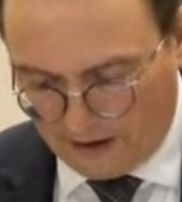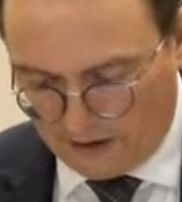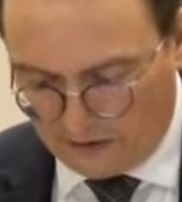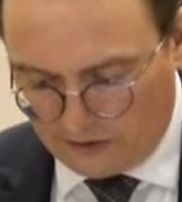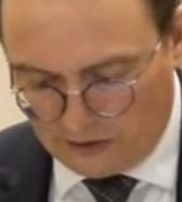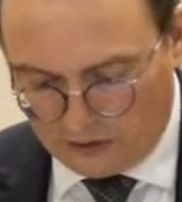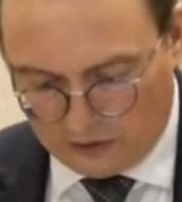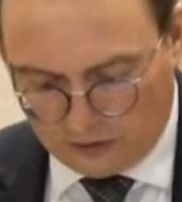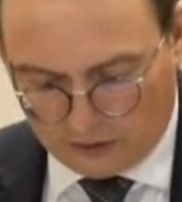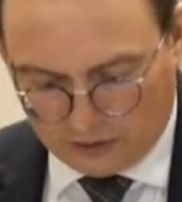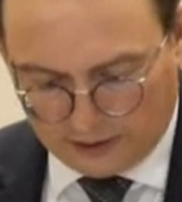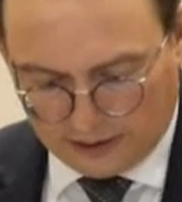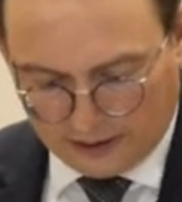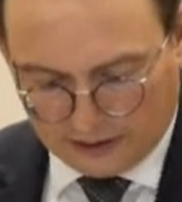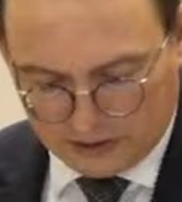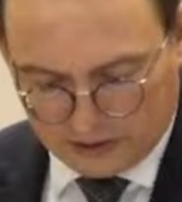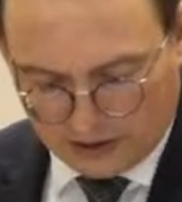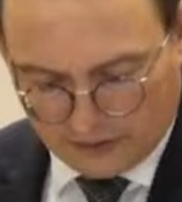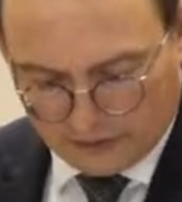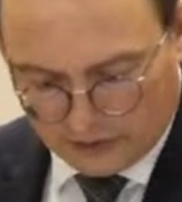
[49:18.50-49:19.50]
The Lord
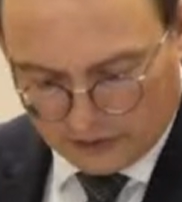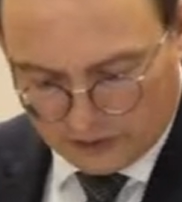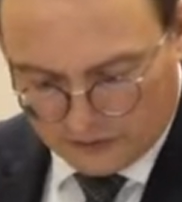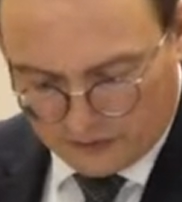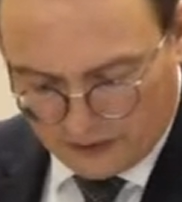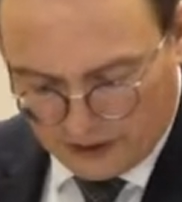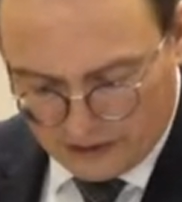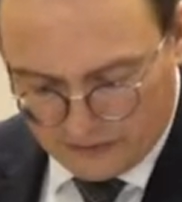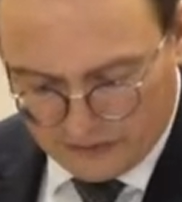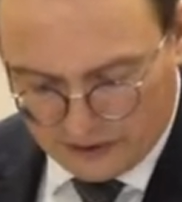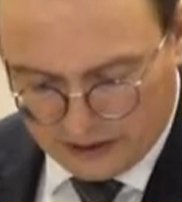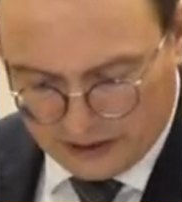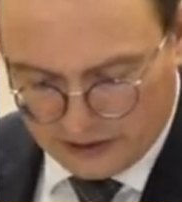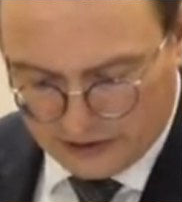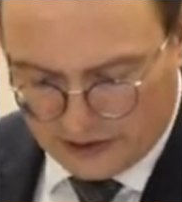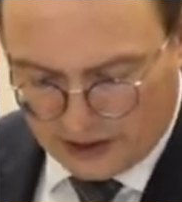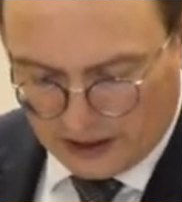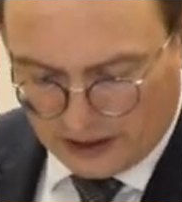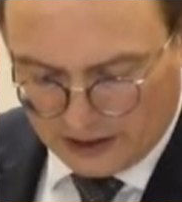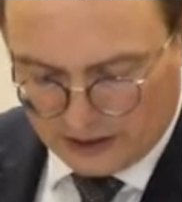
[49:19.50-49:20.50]
has given us favor in his
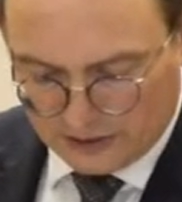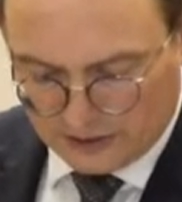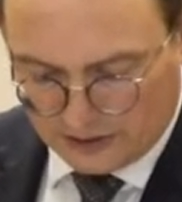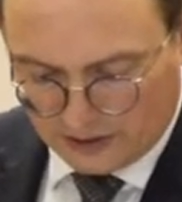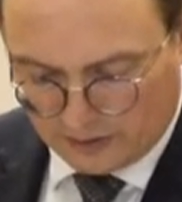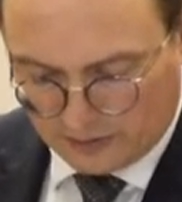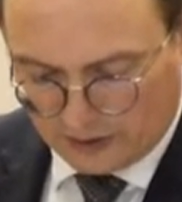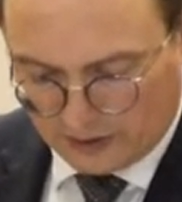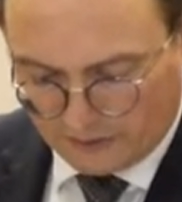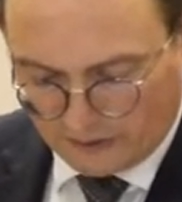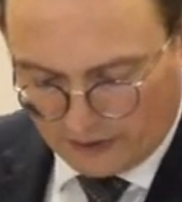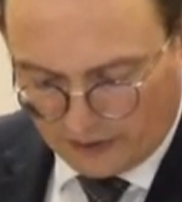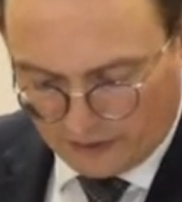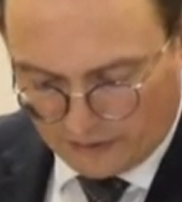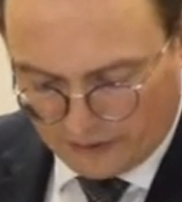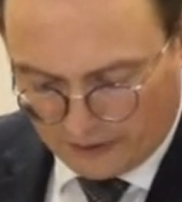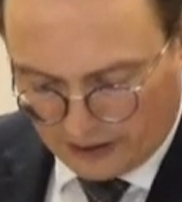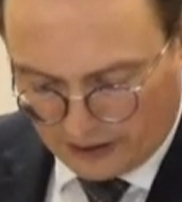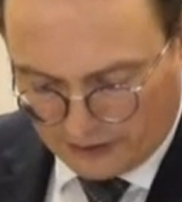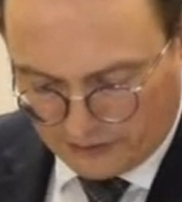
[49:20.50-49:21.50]
eyes, and we are very
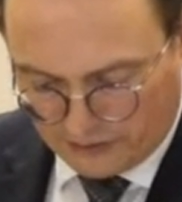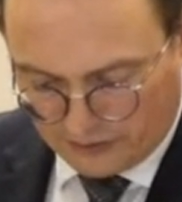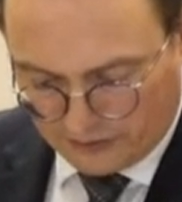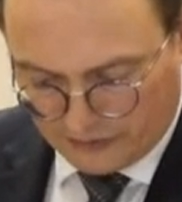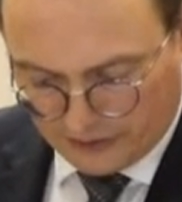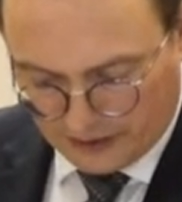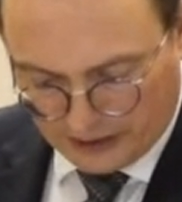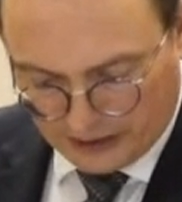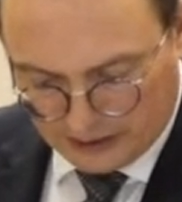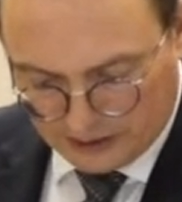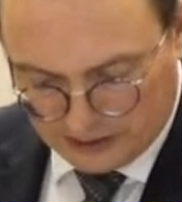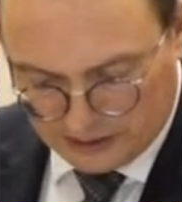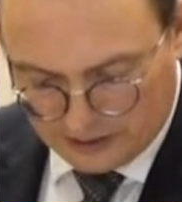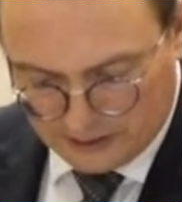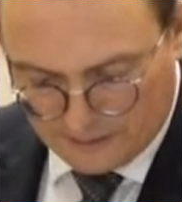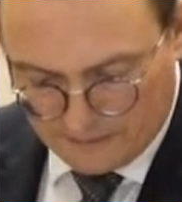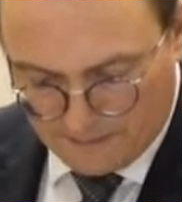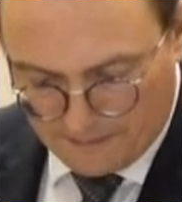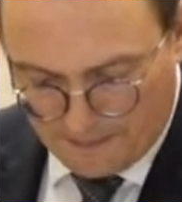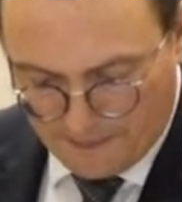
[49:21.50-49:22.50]
thankful for that.
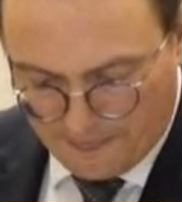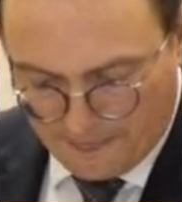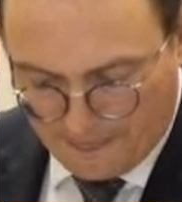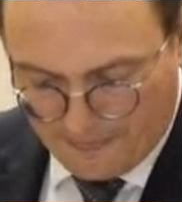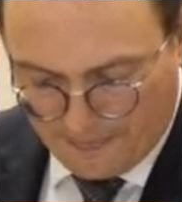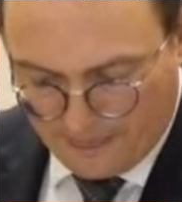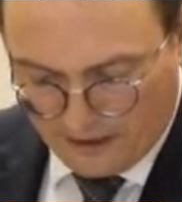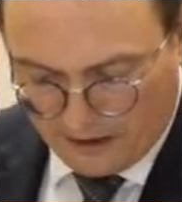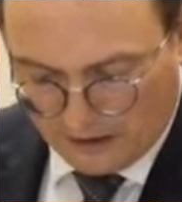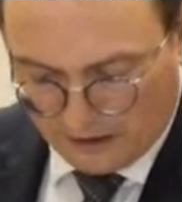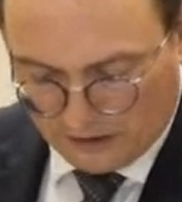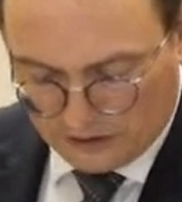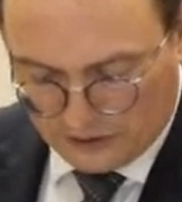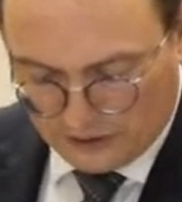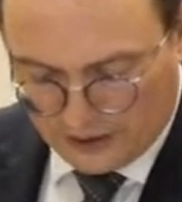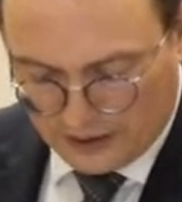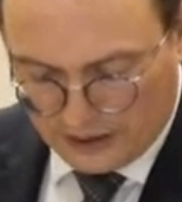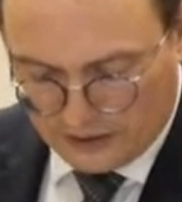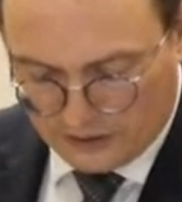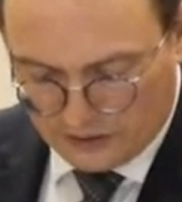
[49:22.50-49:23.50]
So
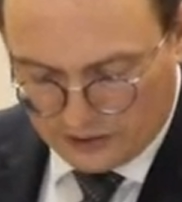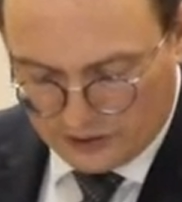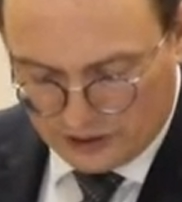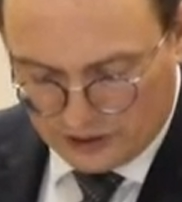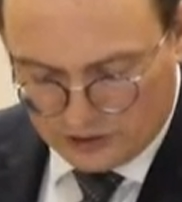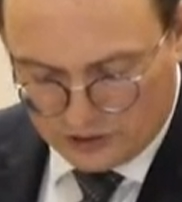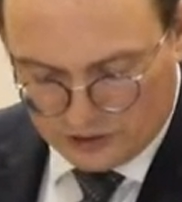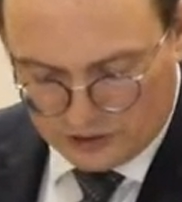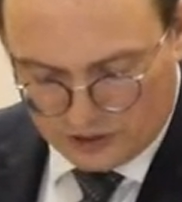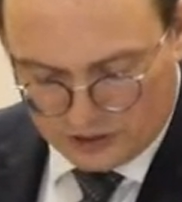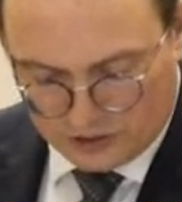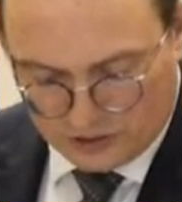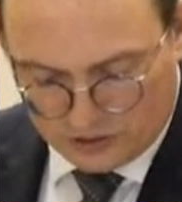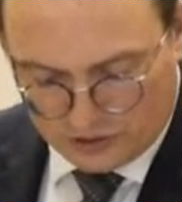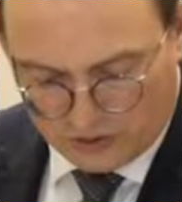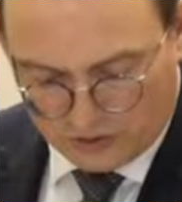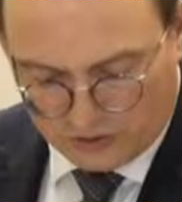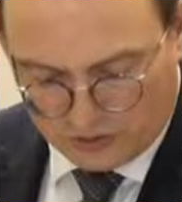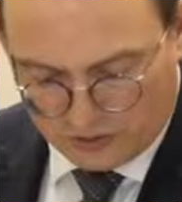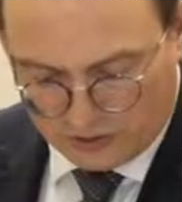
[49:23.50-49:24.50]
he, the teachers, and the
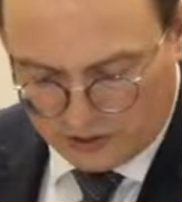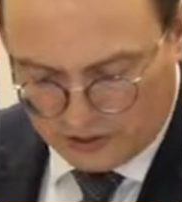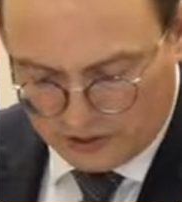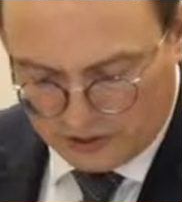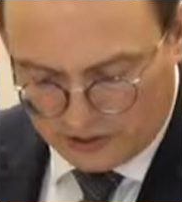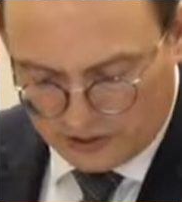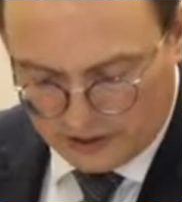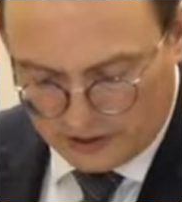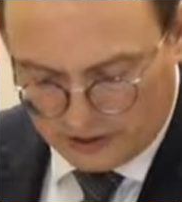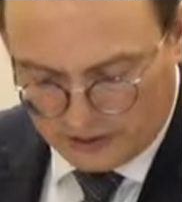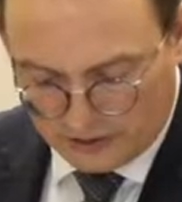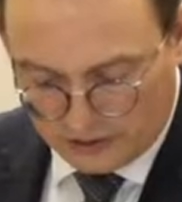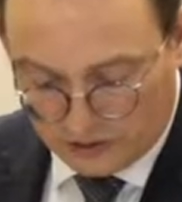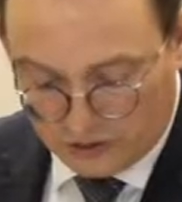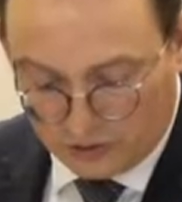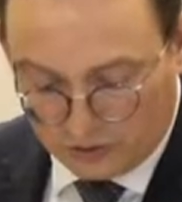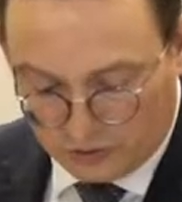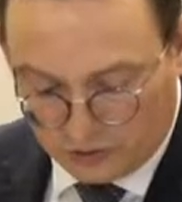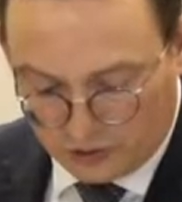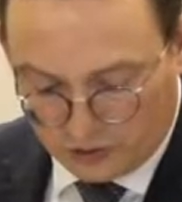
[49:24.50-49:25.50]
school
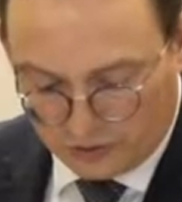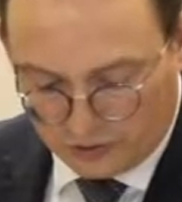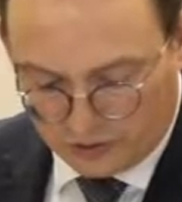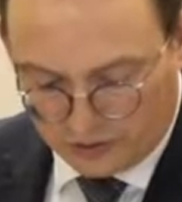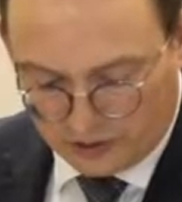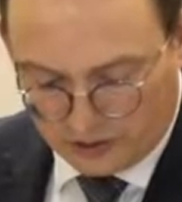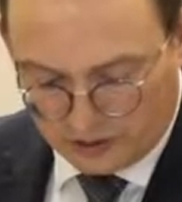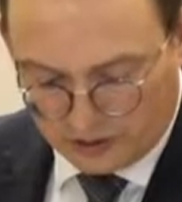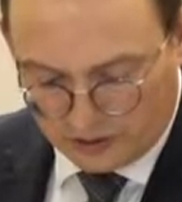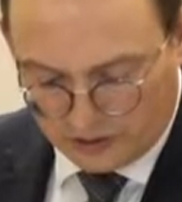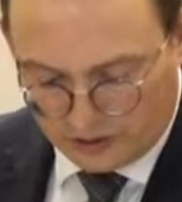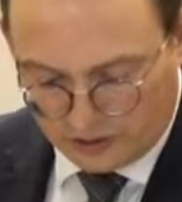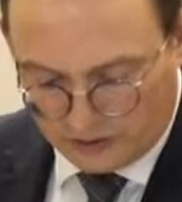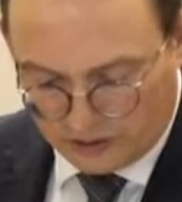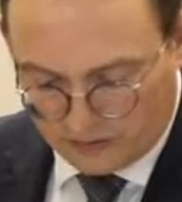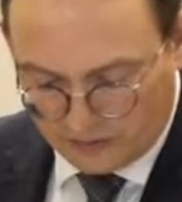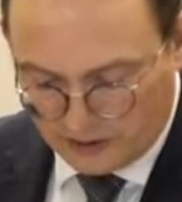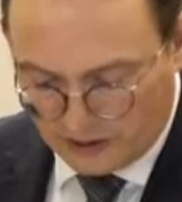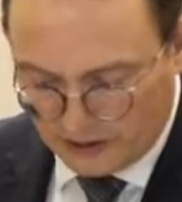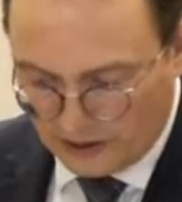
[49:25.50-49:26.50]
children continue
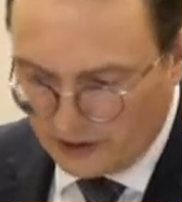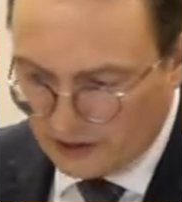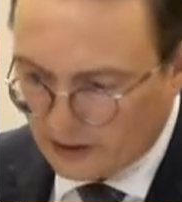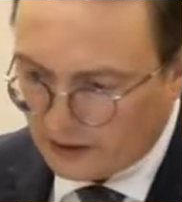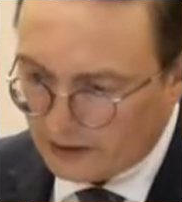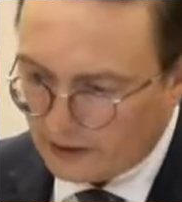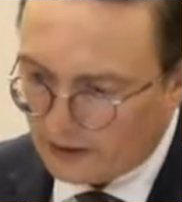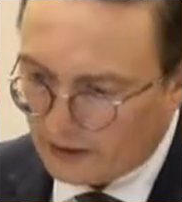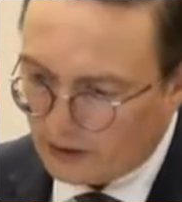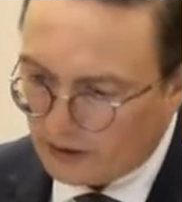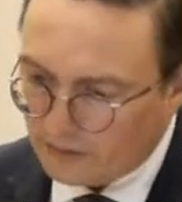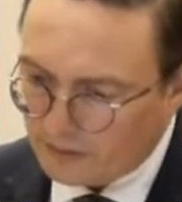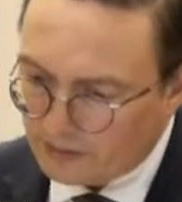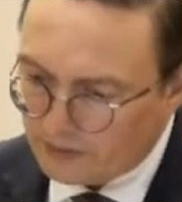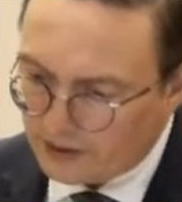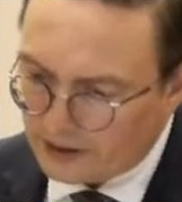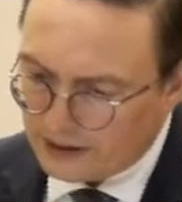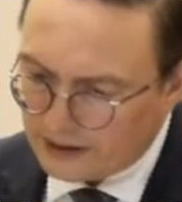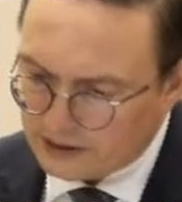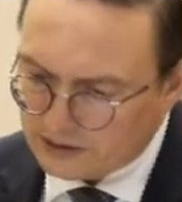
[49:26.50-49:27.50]
to be in our
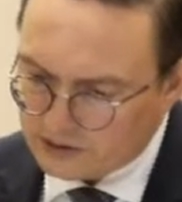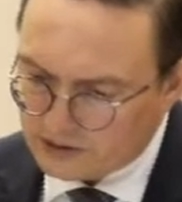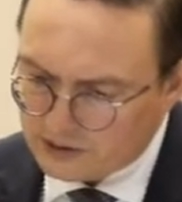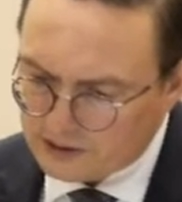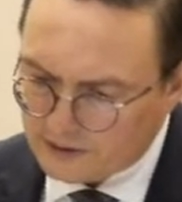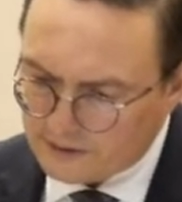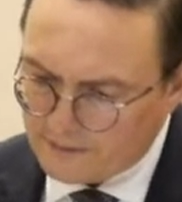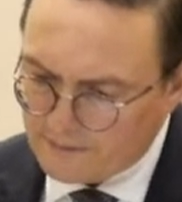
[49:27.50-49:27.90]
prayers.